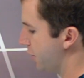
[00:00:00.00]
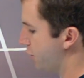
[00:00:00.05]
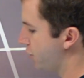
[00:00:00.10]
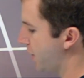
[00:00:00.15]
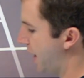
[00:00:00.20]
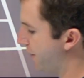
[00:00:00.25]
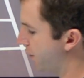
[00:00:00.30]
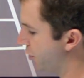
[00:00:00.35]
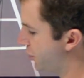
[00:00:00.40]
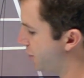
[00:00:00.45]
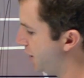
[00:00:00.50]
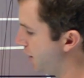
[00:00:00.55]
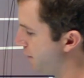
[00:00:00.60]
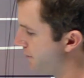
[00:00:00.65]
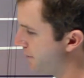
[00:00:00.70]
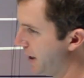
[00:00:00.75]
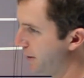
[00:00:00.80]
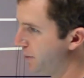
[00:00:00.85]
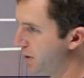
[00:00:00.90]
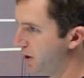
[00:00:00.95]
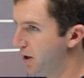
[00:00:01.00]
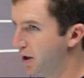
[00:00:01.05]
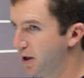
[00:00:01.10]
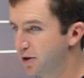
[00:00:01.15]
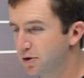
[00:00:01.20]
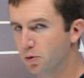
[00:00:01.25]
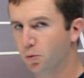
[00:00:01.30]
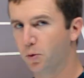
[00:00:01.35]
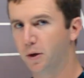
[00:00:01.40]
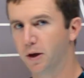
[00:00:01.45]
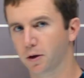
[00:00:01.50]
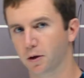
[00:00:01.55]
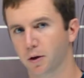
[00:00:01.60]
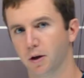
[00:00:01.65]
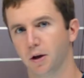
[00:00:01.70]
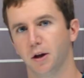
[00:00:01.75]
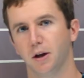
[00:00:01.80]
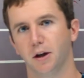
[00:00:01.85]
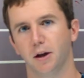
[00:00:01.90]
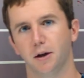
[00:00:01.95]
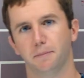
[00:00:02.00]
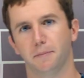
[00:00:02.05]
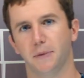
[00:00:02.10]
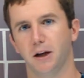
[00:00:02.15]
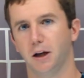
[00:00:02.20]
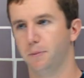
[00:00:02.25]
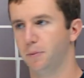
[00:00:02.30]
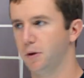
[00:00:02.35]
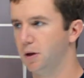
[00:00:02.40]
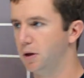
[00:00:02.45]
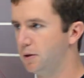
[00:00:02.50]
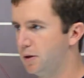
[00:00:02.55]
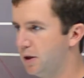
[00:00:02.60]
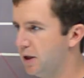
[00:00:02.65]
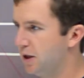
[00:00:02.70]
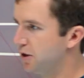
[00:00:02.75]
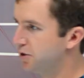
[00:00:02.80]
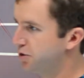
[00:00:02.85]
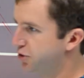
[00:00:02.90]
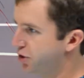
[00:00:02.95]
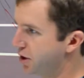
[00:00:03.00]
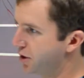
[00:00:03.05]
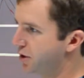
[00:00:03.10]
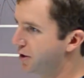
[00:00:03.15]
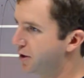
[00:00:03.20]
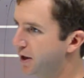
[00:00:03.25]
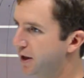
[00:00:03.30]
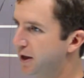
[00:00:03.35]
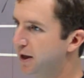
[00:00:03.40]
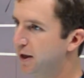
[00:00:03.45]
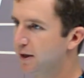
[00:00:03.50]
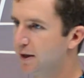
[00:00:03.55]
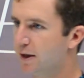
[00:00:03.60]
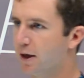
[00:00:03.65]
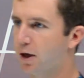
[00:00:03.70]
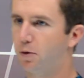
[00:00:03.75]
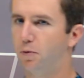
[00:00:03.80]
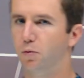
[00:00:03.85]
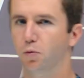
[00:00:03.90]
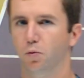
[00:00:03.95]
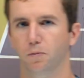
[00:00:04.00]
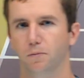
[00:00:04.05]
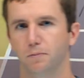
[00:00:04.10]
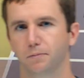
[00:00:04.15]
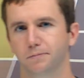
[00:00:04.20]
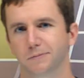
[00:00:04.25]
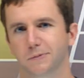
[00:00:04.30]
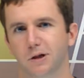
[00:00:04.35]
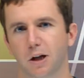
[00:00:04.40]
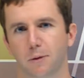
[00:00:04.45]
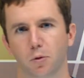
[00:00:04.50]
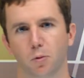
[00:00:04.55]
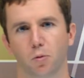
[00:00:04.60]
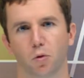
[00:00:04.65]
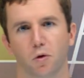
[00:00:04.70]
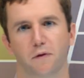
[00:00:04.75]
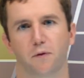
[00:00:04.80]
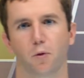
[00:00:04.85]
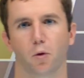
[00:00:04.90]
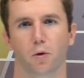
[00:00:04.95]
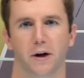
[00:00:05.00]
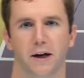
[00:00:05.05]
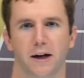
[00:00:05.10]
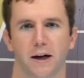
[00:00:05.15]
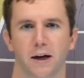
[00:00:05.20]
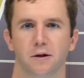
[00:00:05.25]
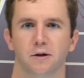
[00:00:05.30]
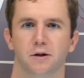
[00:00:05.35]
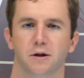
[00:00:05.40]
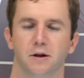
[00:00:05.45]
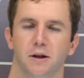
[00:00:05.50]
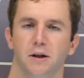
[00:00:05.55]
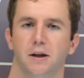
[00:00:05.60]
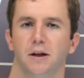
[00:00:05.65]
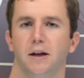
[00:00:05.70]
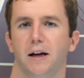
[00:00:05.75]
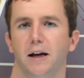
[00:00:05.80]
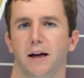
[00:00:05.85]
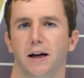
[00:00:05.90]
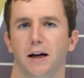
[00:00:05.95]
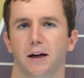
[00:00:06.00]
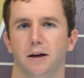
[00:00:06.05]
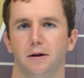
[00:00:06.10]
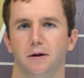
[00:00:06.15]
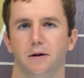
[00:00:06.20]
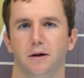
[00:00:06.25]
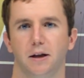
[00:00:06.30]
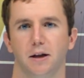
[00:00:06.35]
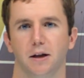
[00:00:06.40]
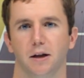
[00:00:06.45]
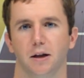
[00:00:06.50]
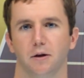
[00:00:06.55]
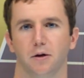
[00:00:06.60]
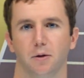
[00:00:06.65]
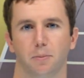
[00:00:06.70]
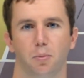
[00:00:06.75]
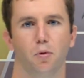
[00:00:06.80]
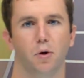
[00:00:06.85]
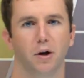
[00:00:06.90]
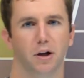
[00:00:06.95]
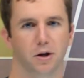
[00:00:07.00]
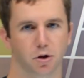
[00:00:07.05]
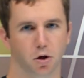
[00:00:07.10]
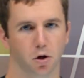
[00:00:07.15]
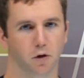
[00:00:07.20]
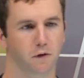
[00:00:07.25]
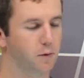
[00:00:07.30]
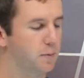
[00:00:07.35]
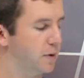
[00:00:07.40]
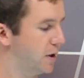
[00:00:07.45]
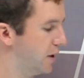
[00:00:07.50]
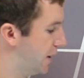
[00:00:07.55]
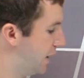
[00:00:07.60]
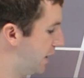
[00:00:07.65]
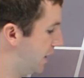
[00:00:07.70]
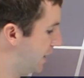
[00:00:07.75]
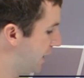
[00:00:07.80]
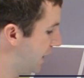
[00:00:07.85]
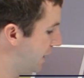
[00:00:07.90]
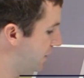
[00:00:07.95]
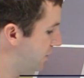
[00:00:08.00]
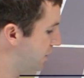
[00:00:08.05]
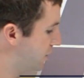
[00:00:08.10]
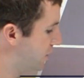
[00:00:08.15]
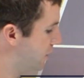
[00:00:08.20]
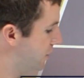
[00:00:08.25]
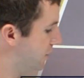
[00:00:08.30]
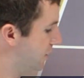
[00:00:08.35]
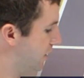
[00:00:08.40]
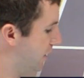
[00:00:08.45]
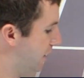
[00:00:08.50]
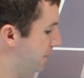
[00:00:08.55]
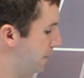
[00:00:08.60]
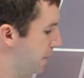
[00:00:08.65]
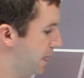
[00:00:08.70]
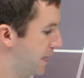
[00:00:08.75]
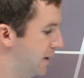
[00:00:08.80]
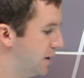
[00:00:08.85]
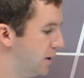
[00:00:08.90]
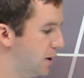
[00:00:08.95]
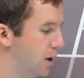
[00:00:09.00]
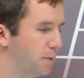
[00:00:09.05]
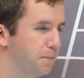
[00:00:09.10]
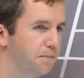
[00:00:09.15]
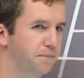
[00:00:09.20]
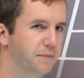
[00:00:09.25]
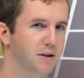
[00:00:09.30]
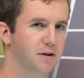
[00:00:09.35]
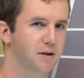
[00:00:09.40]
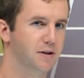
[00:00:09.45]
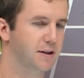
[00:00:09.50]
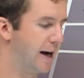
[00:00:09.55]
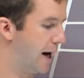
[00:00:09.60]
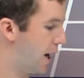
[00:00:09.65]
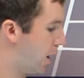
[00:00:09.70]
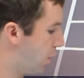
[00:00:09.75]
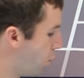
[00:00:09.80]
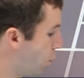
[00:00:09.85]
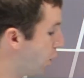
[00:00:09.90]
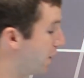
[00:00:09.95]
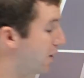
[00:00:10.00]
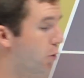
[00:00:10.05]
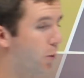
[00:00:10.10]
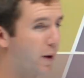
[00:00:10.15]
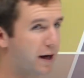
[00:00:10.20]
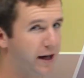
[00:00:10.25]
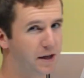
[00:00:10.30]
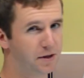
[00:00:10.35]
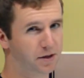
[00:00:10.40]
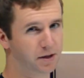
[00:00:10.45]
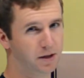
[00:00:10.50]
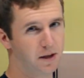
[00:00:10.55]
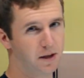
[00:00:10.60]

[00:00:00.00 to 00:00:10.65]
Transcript: driver's seat. Maybe he hits a winner. Maybe he's just, a couple more forehands and the point is over. But in any case, this is, this is how one of the ways